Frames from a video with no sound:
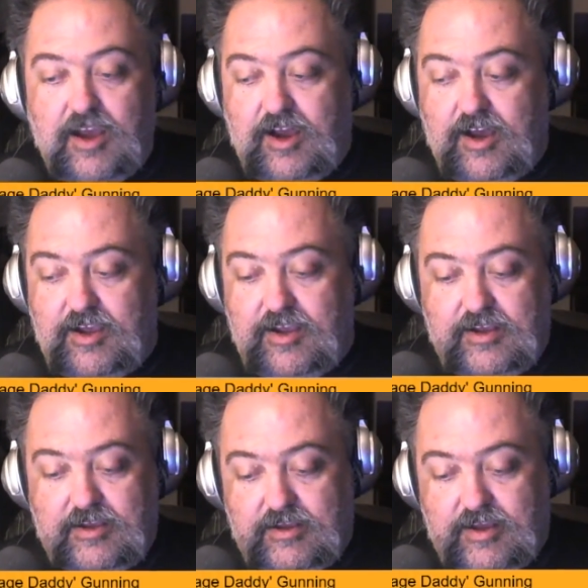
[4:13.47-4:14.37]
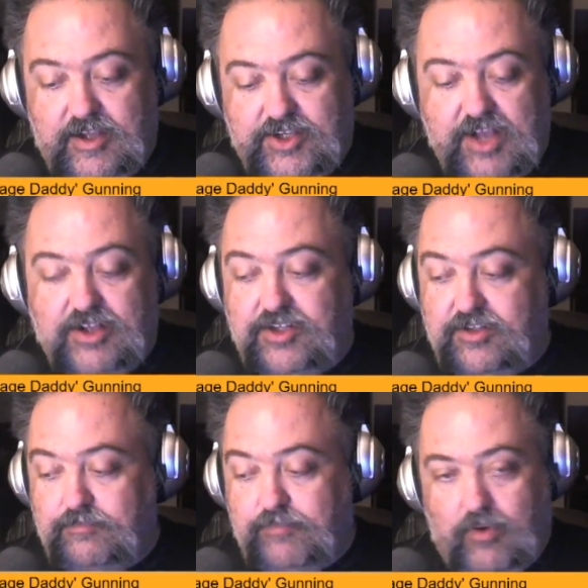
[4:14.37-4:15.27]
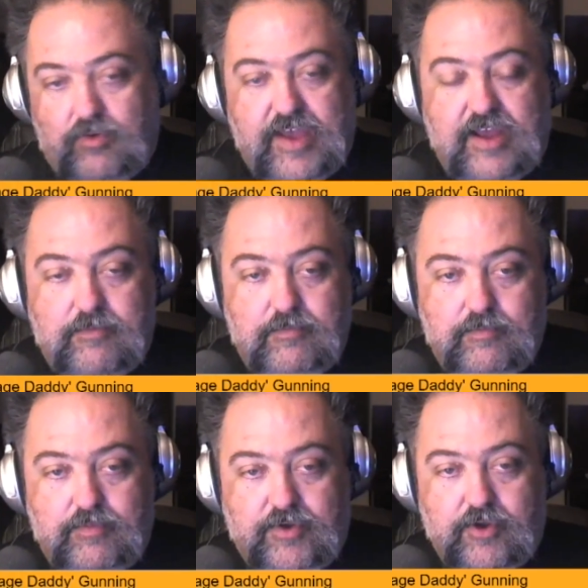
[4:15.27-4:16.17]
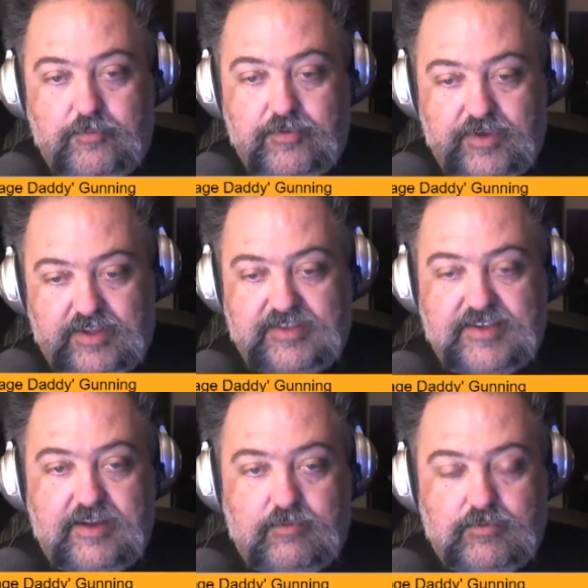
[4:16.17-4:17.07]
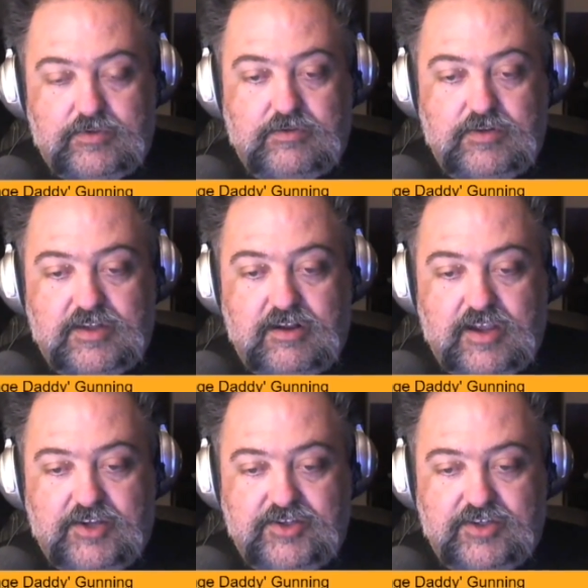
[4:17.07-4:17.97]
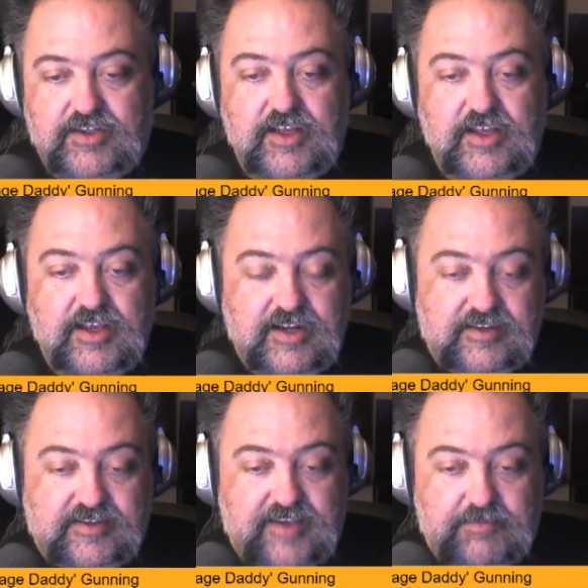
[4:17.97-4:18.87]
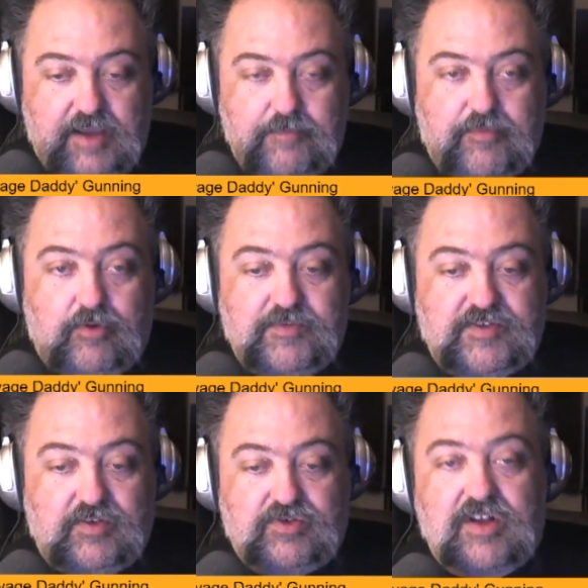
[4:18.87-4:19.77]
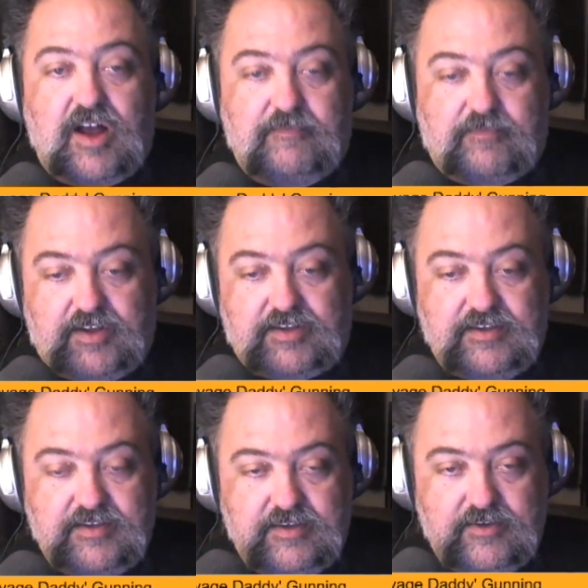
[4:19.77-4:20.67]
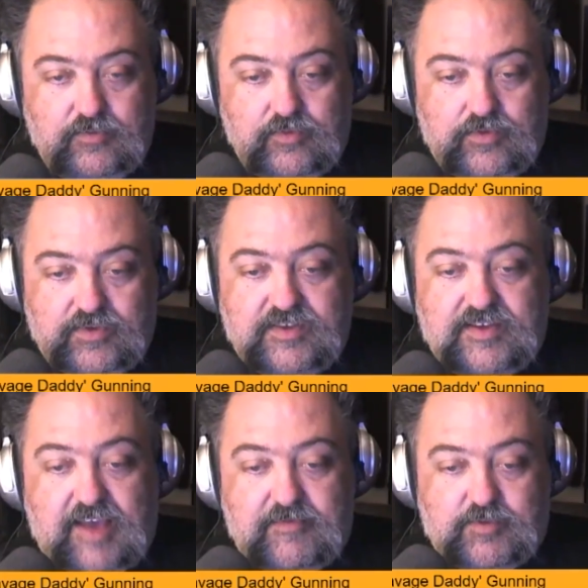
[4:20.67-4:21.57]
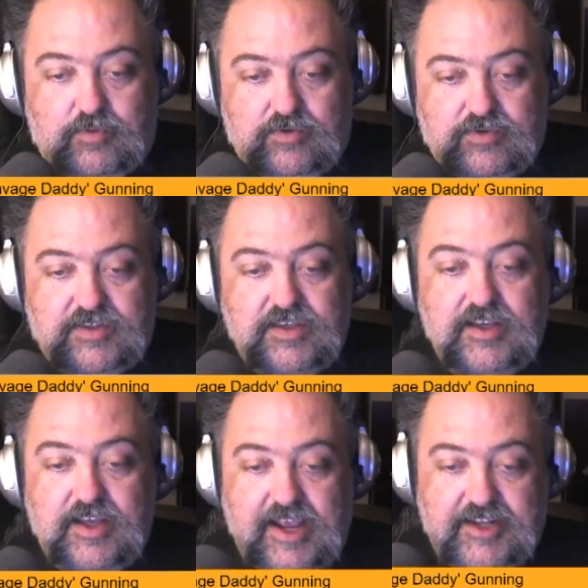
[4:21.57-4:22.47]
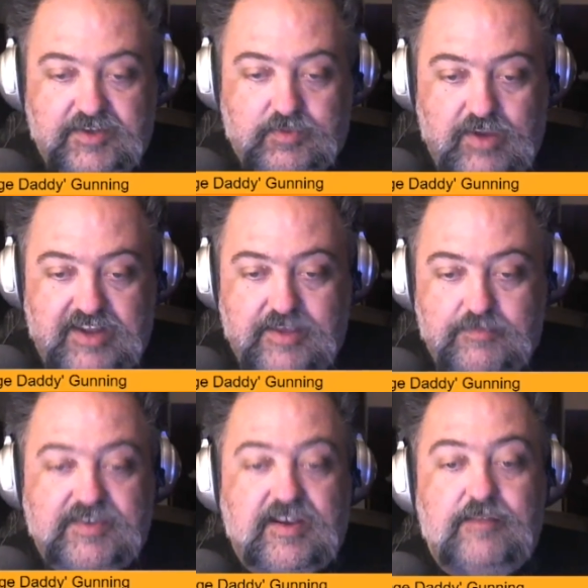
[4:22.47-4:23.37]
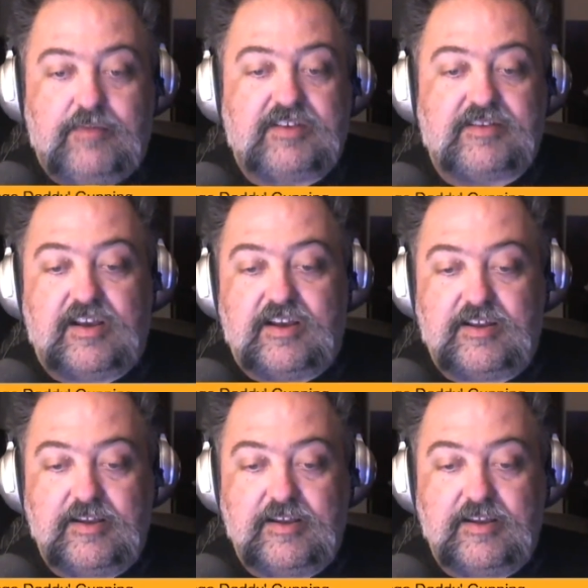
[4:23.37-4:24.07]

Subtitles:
I challenge you to pull that book open, look at the setting rules for interrogation, and at the same time pull up the social conflict rules in Savage Worlds and just read them side by side.